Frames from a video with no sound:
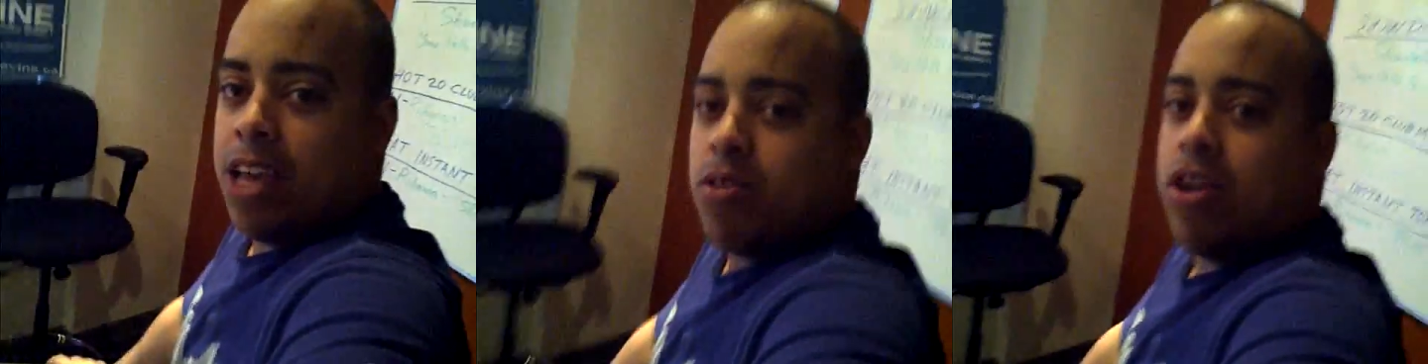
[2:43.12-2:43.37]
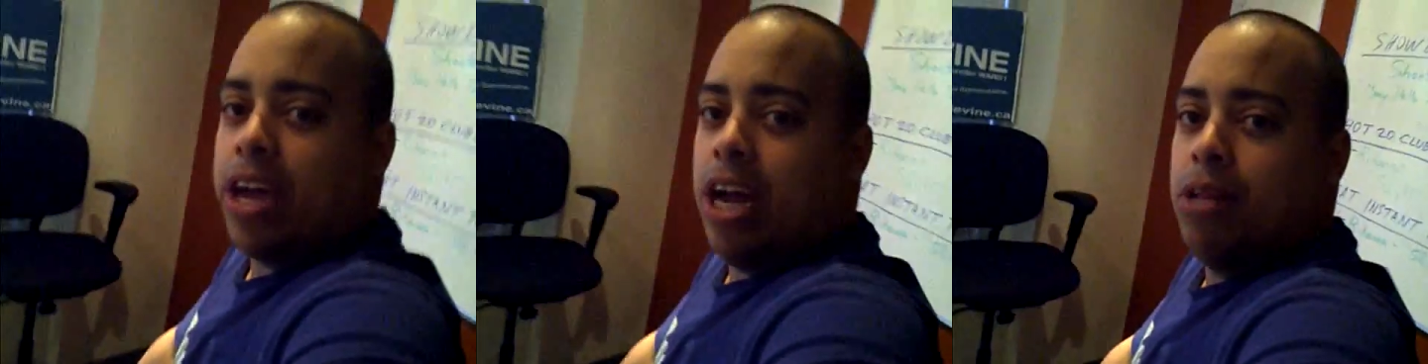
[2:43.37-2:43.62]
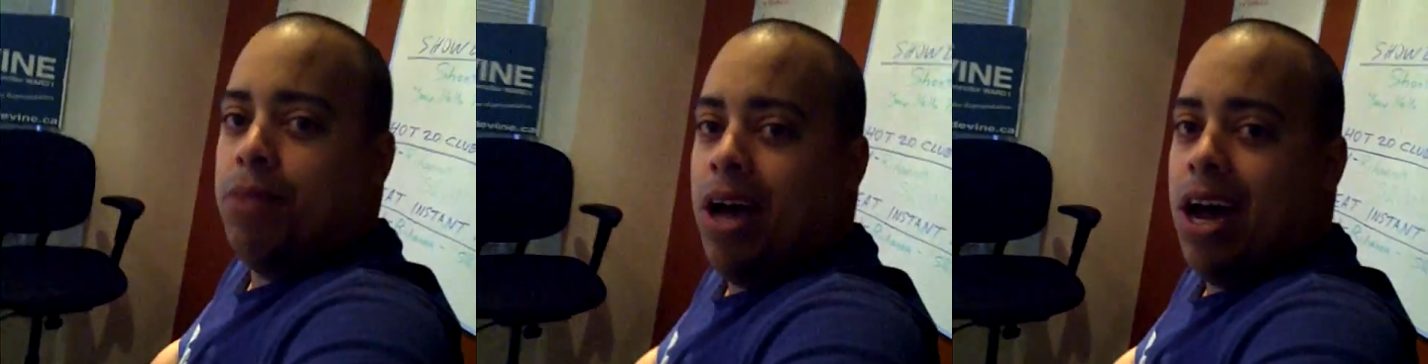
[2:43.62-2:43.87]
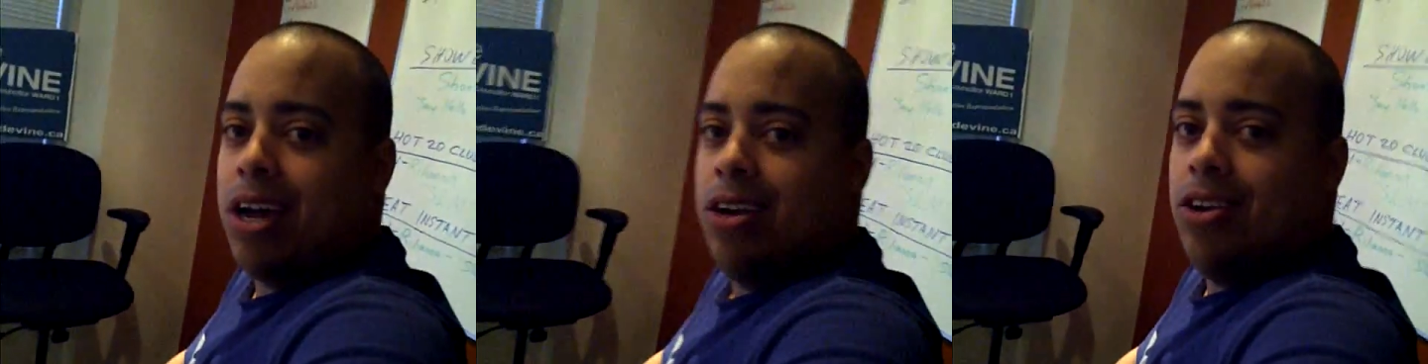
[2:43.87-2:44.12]
thanks for checking out the
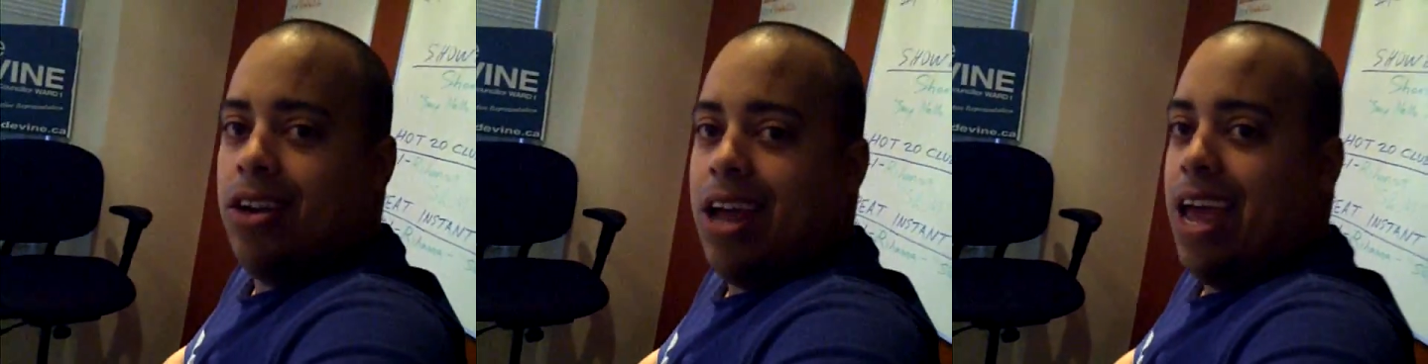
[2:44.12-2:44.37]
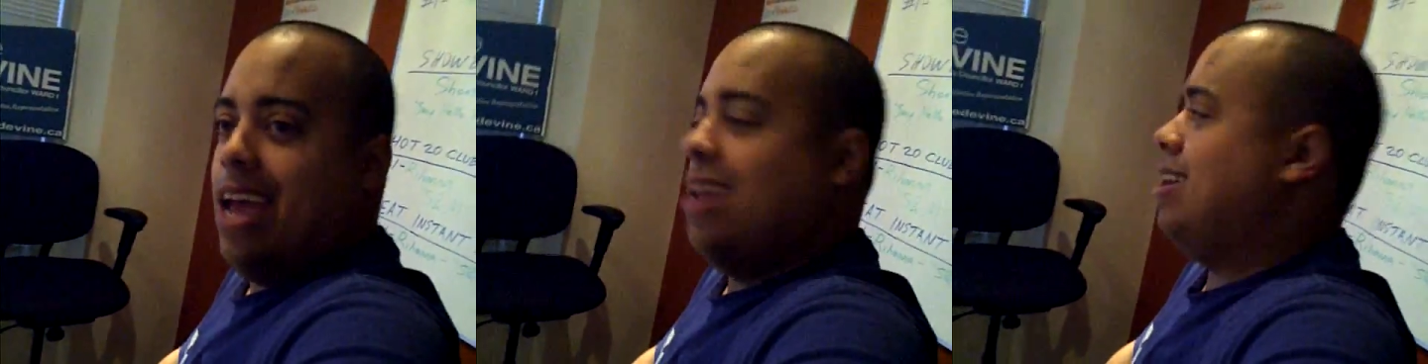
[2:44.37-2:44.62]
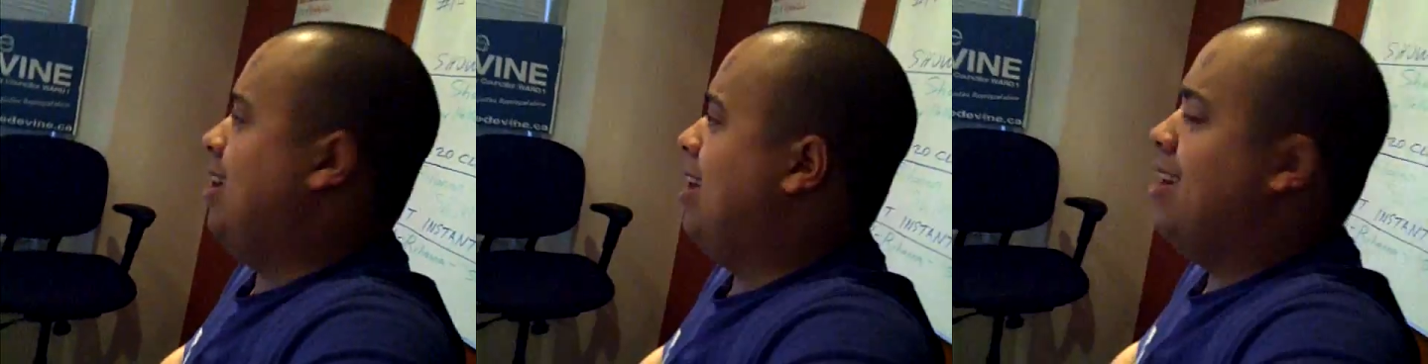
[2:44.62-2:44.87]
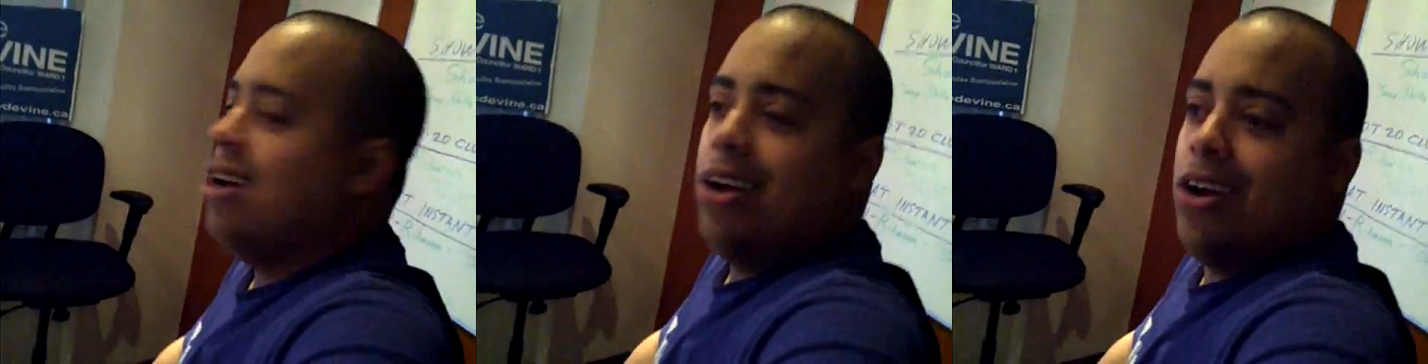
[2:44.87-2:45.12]
blog. And
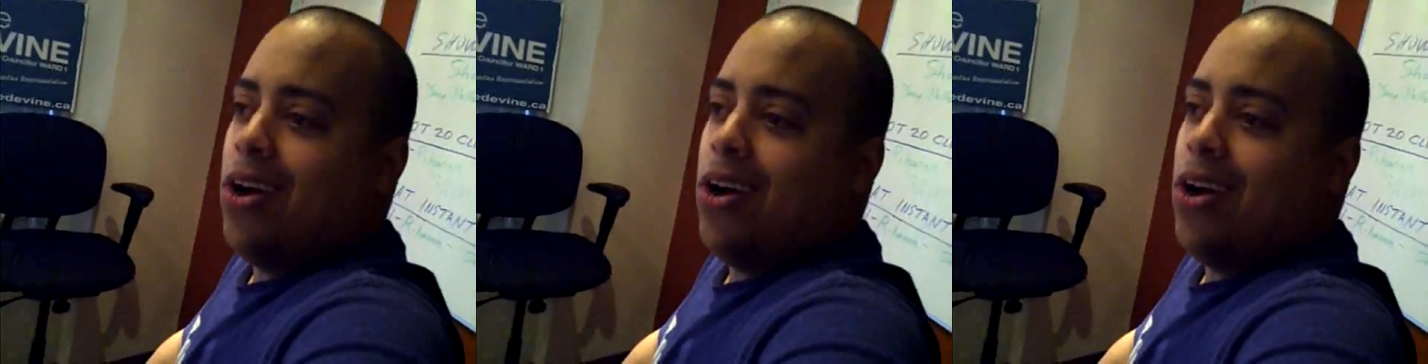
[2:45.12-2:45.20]
uh,